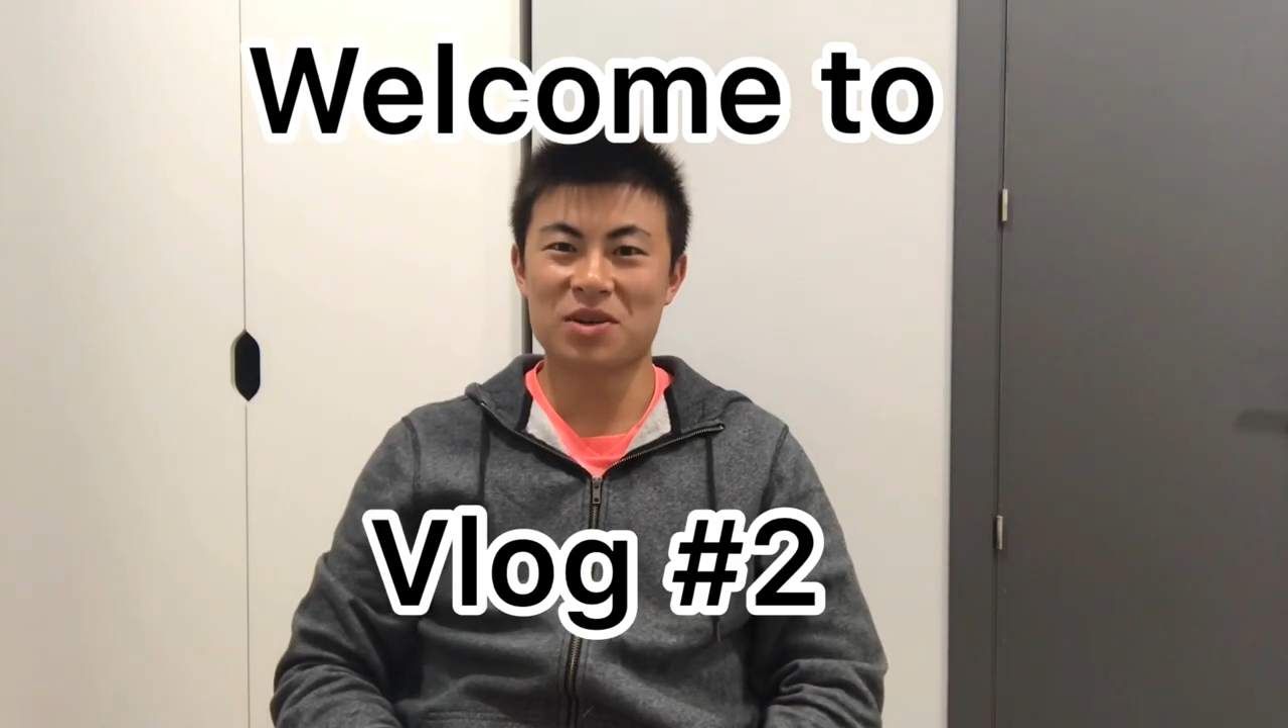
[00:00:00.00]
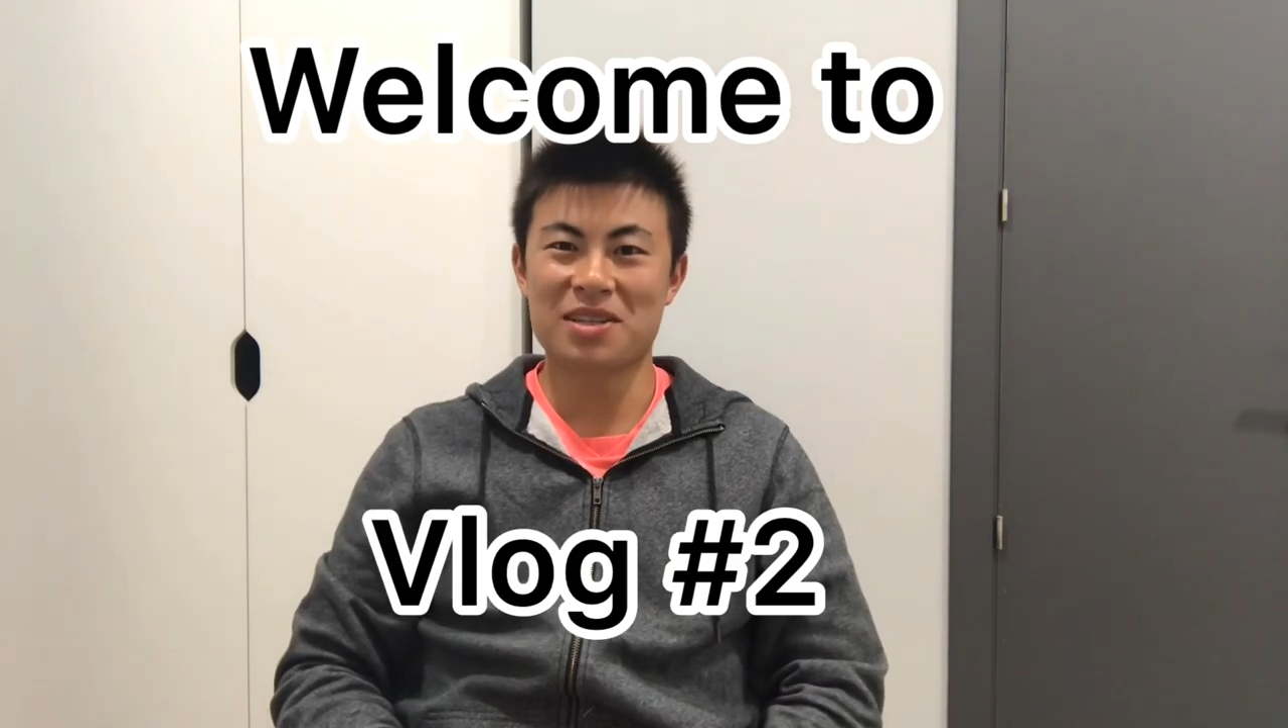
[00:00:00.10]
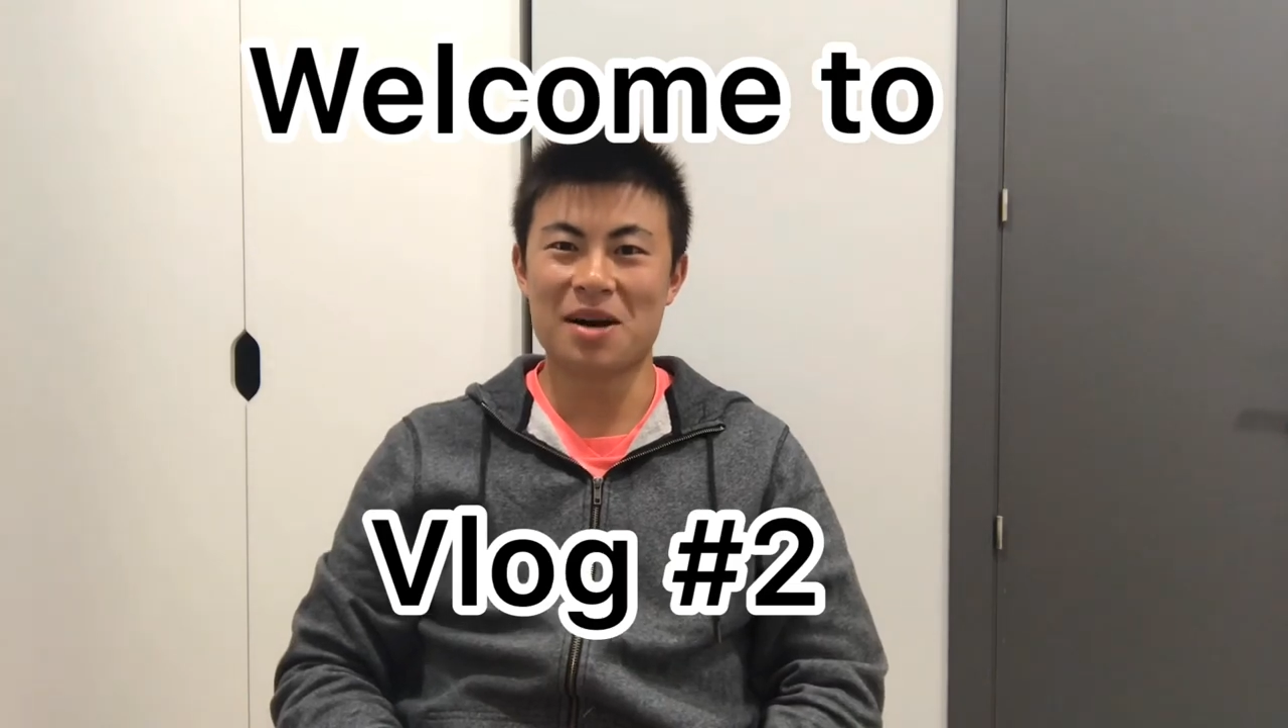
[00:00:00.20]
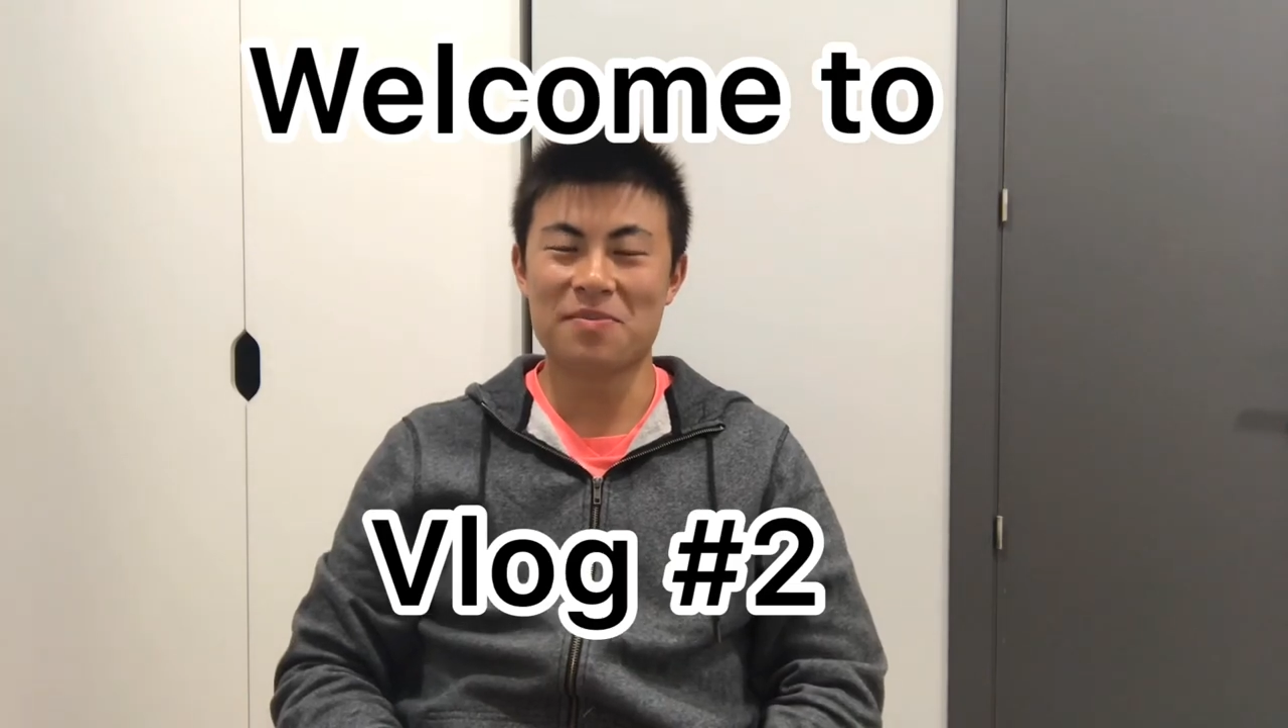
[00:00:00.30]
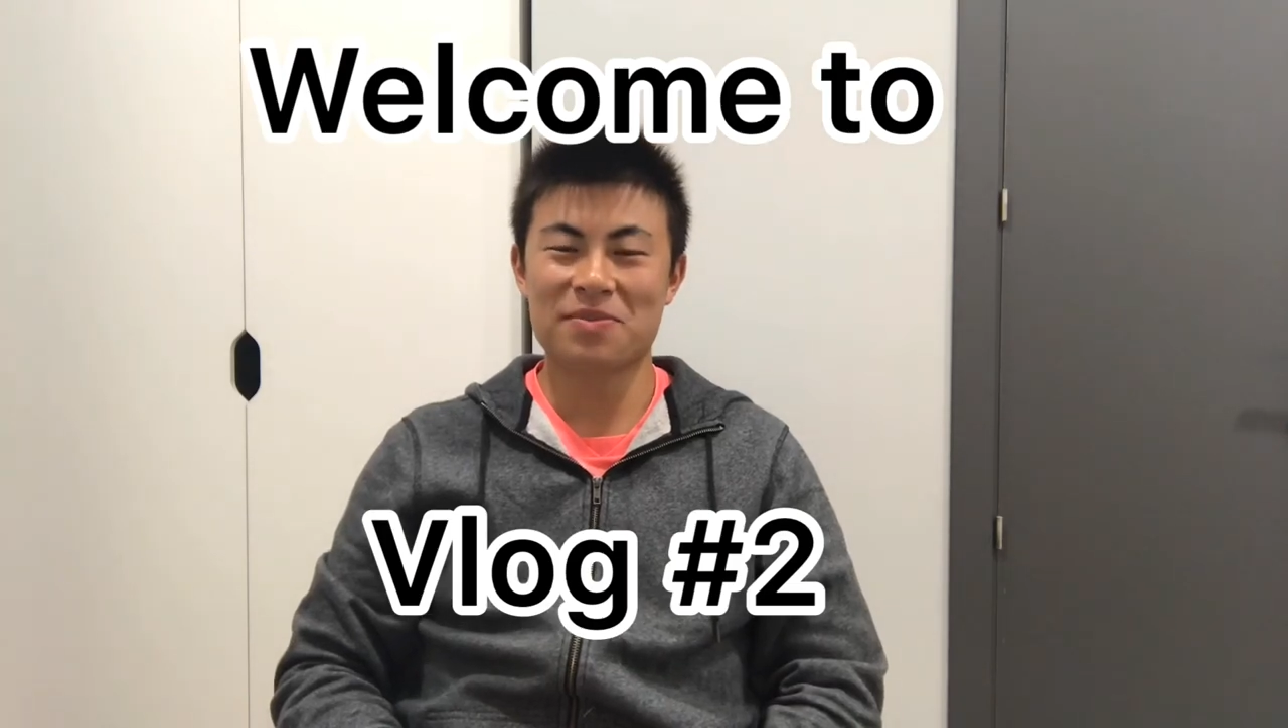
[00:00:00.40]

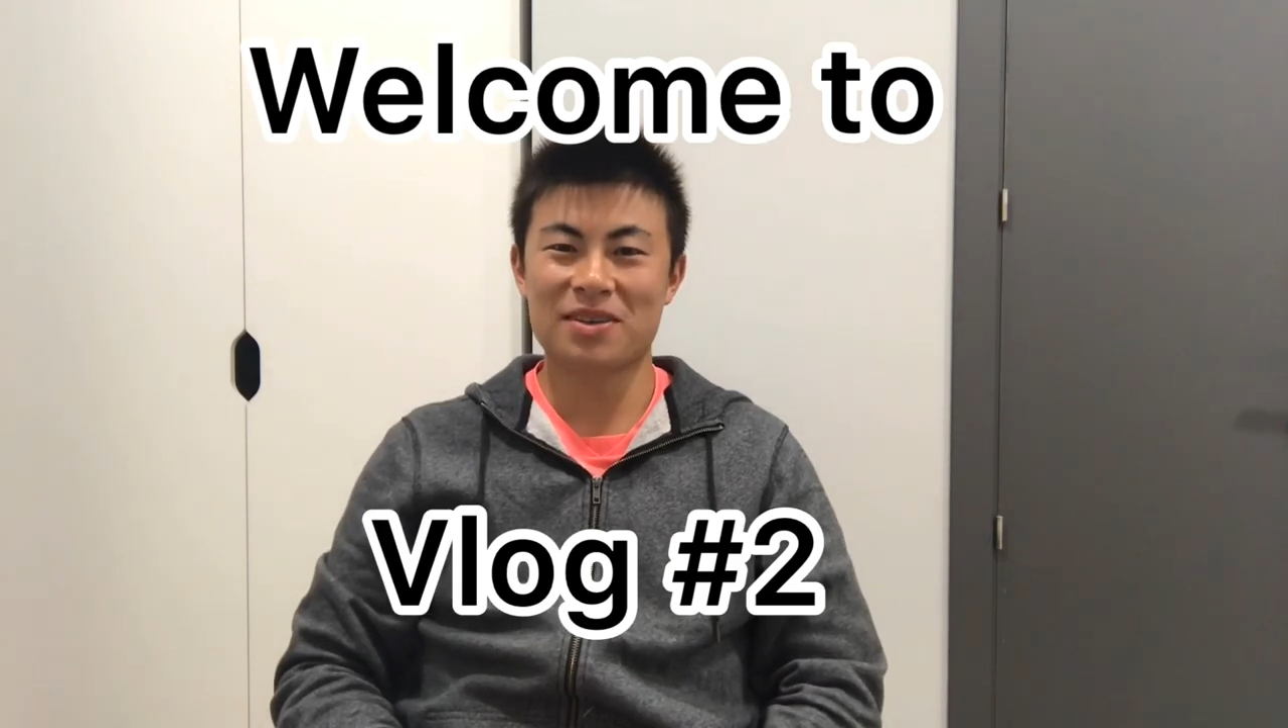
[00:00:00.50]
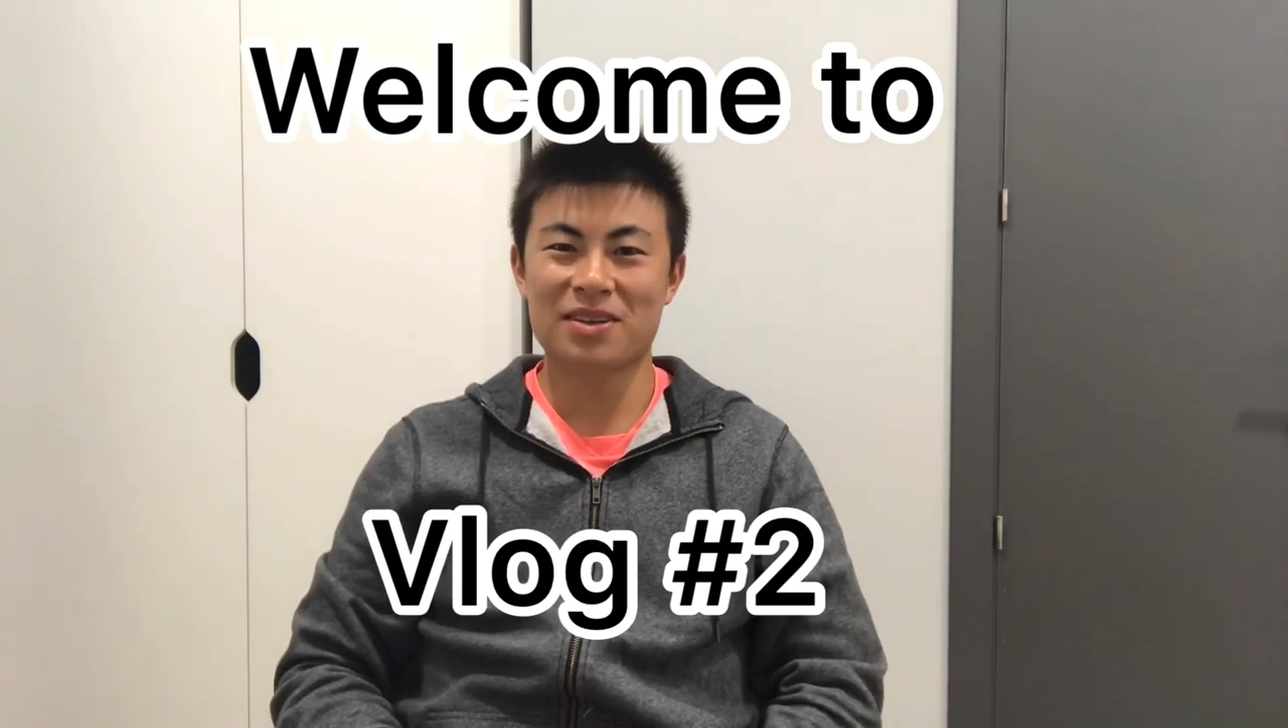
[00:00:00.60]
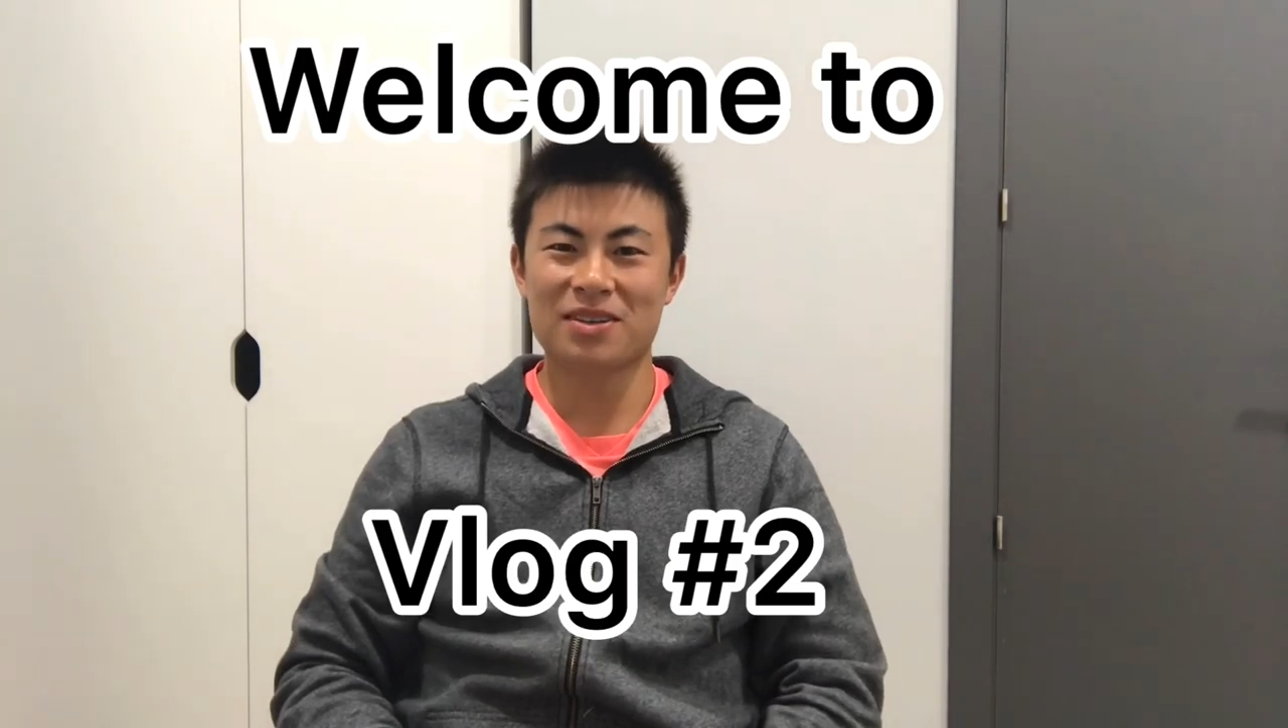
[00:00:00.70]
what's up?